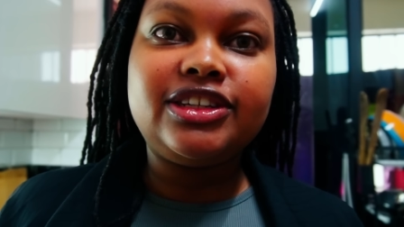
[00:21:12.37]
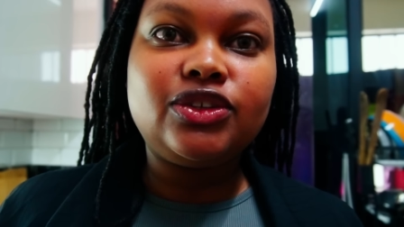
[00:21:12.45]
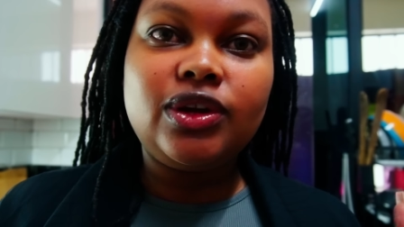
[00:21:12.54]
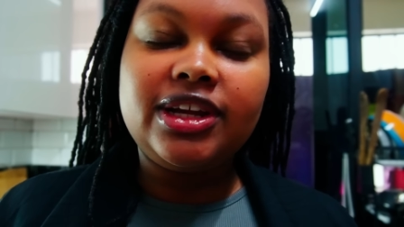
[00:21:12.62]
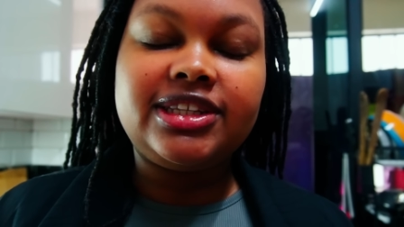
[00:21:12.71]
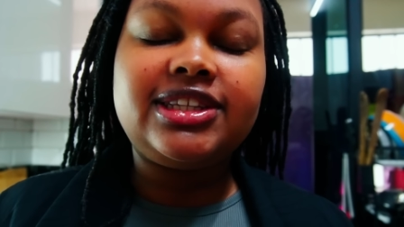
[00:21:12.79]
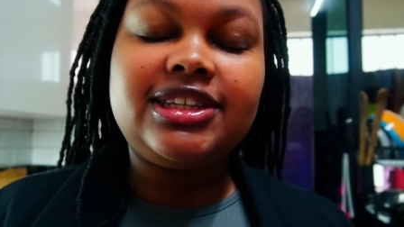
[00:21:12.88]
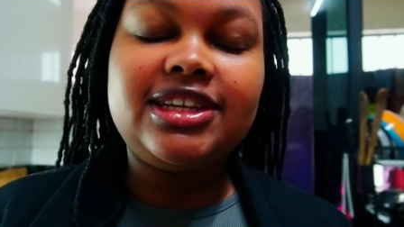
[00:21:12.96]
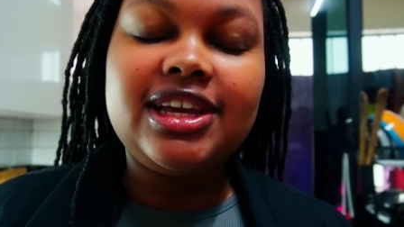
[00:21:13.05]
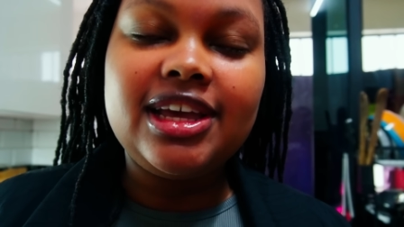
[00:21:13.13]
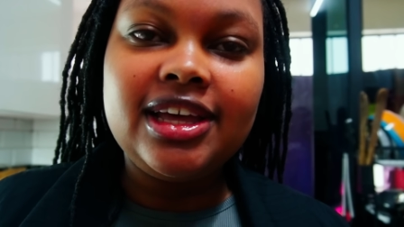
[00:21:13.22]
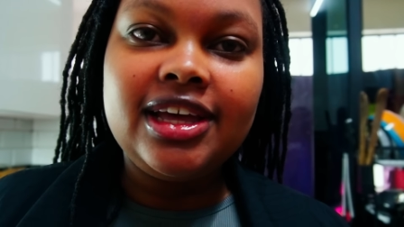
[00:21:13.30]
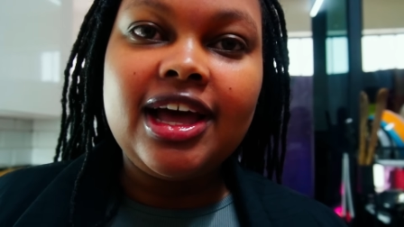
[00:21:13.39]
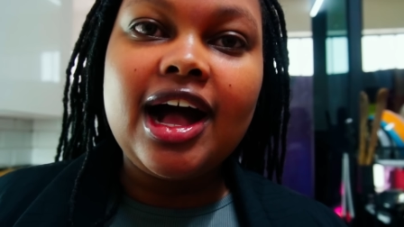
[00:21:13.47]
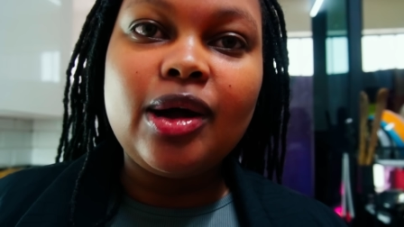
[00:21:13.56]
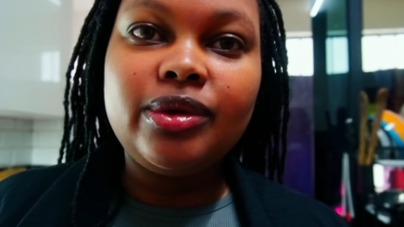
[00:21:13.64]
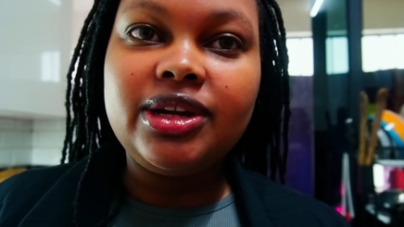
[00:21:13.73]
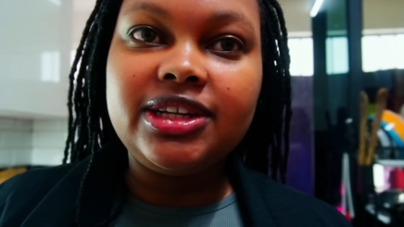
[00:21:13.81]
So let's see
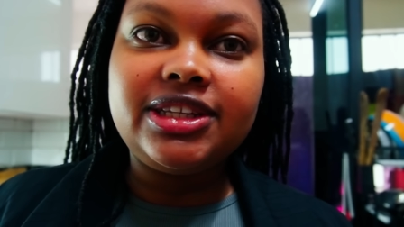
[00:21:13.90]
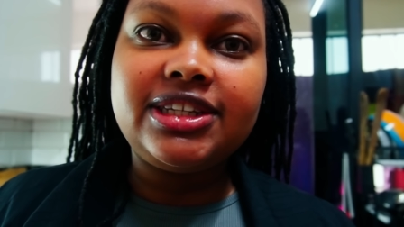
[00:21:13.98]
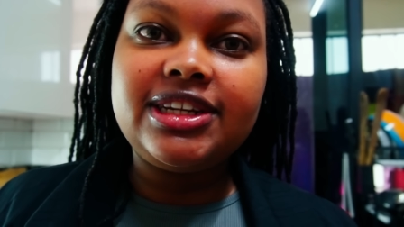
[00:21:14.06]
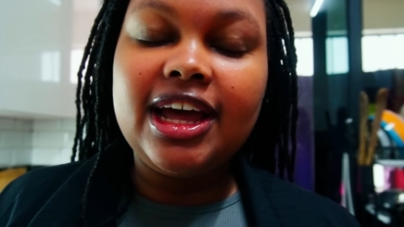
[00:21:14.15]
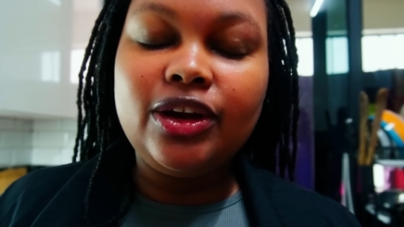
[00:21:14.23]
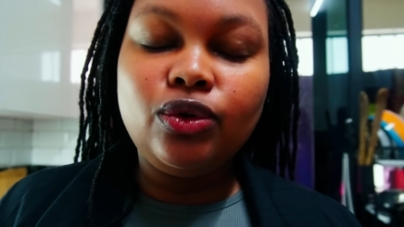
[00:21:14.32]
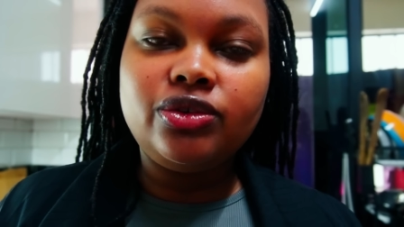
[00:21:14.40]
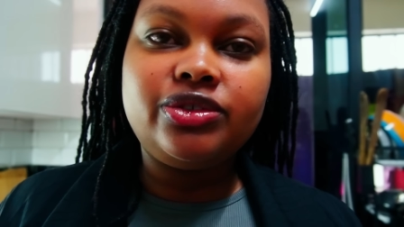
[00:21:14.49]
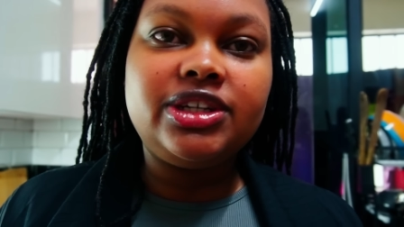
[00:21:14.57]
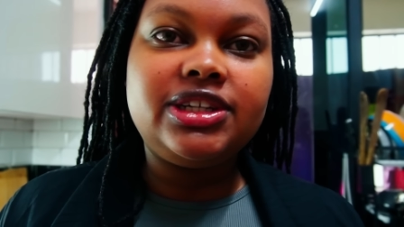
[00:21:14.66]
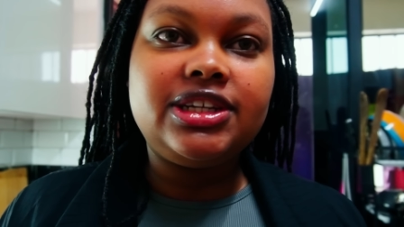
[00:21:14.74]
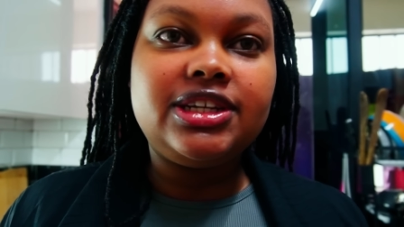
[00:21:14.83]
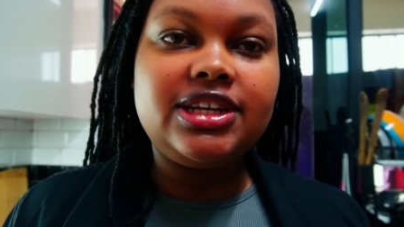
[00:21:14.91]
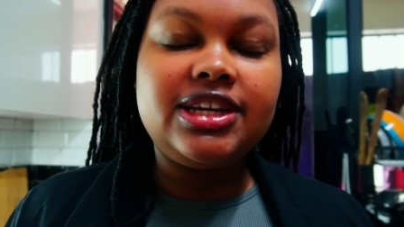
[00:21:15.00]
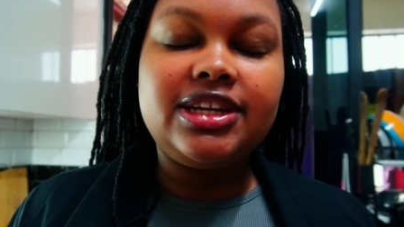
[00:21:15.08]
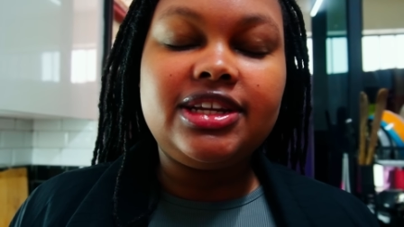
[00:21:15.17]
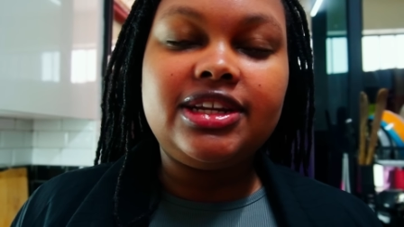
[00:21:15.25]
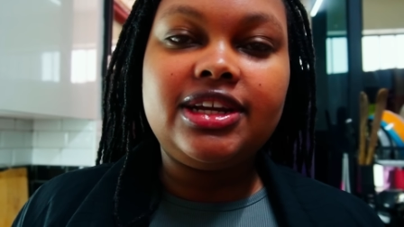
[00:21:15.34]
how well it's done already
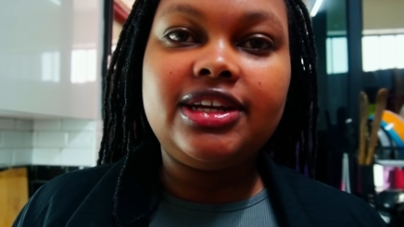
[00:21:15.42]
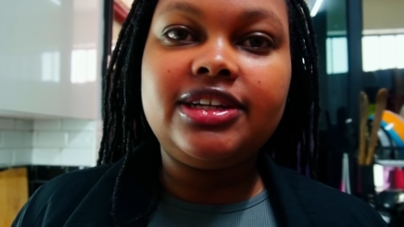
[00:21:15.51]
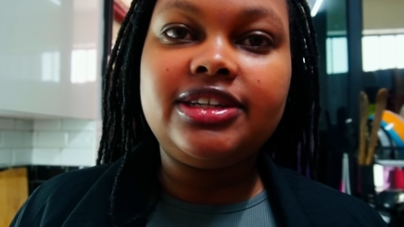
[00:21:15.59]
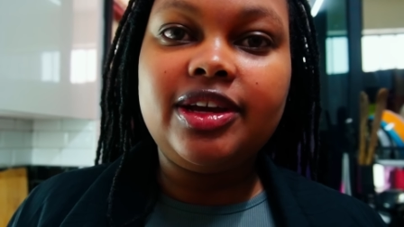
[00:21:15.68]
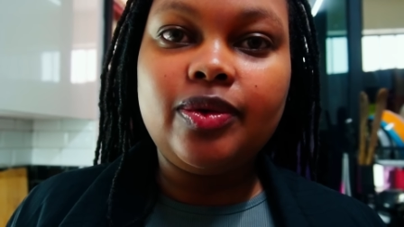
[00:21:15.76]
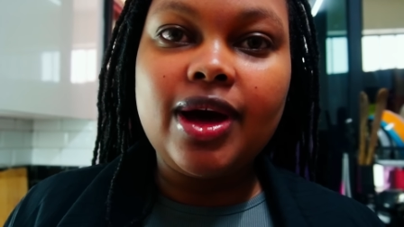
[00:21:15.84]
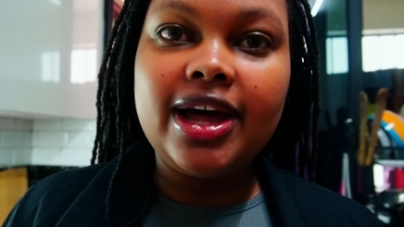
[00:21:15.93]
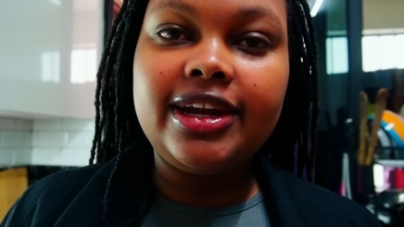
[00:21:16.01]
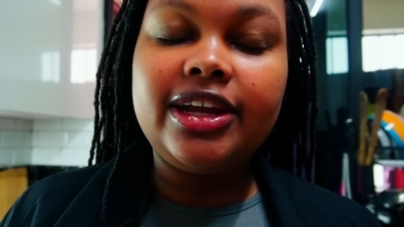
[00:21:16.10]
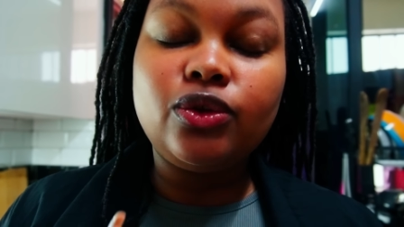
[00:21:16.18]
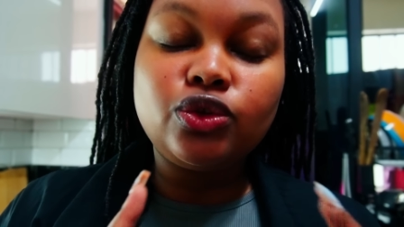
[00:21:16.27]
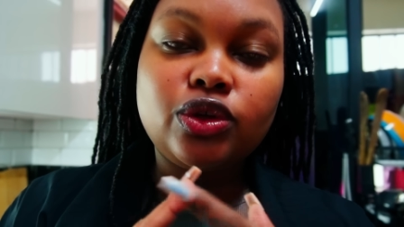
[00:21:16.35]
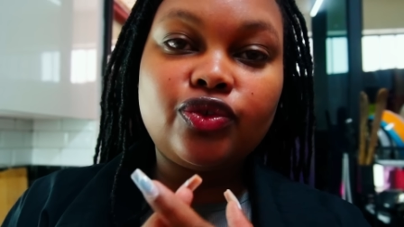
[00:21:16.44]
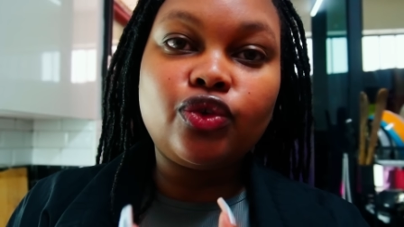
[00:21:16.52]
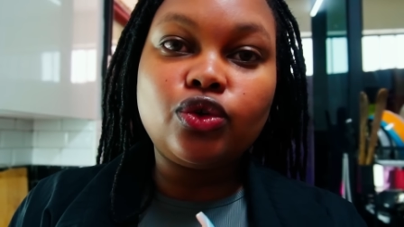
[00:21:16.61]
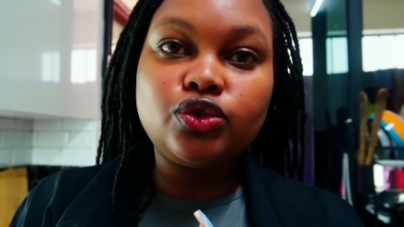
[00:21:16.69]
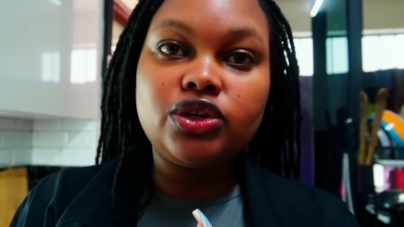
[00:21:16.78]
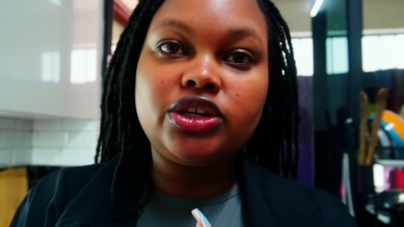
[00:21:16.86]
in day 1. And also I
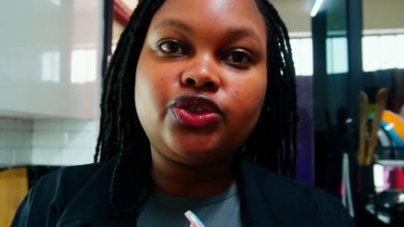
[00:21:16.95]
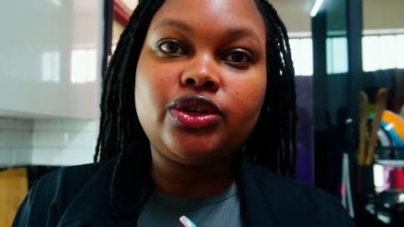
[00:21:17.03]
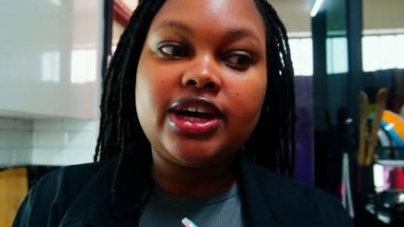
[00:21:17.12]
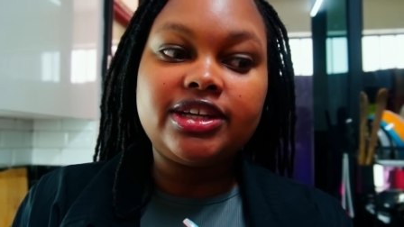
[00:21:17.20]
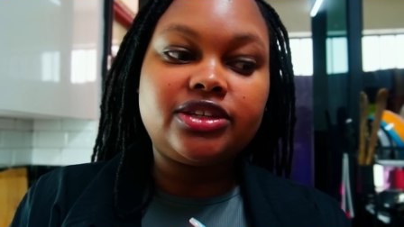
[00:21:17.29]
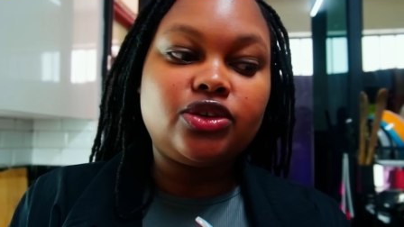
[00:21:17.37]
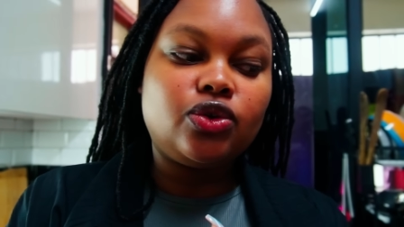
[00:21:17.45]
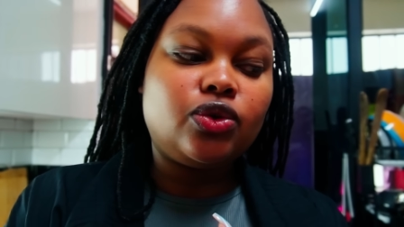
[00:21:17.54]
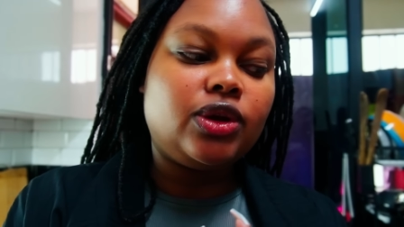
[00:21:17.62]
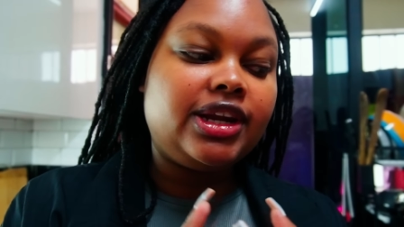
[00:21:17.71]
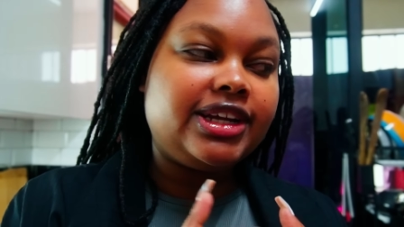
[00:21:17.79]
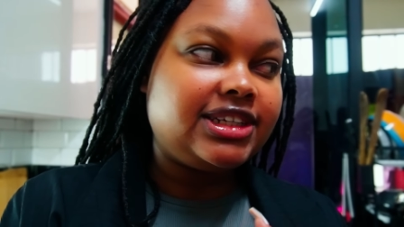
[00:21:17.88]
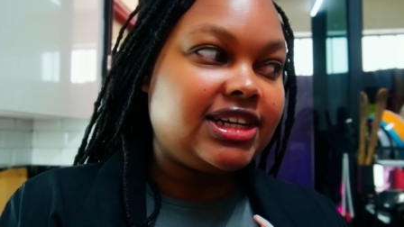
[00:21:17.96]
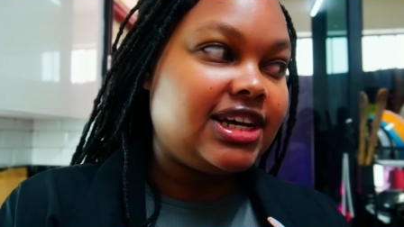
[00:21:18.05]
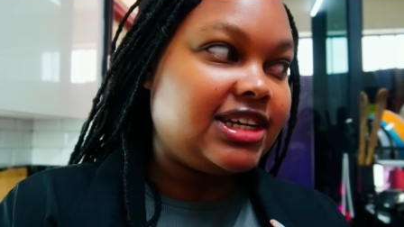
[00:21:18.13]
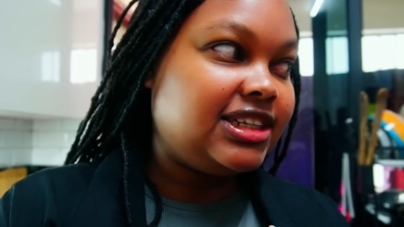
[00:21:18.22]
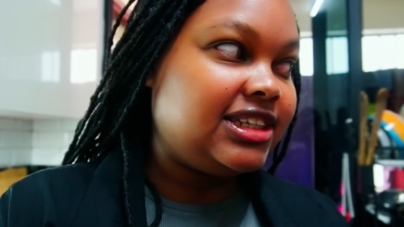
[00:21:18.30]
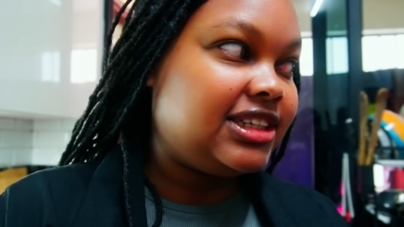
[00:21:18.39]
forgot to let you guys know,
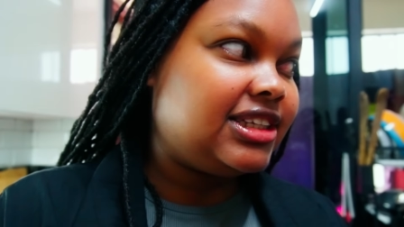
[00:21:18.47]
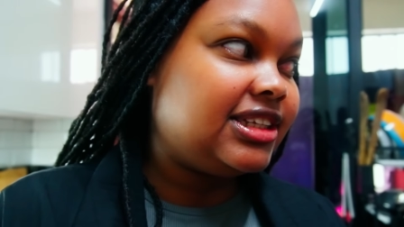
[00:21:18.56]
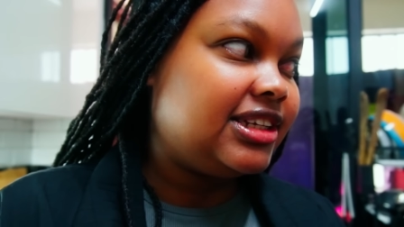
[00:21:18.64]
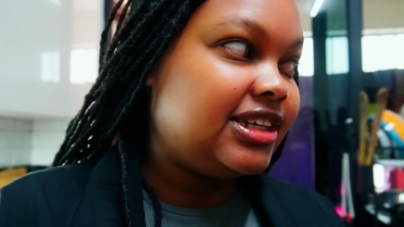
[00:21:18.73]
lettuce,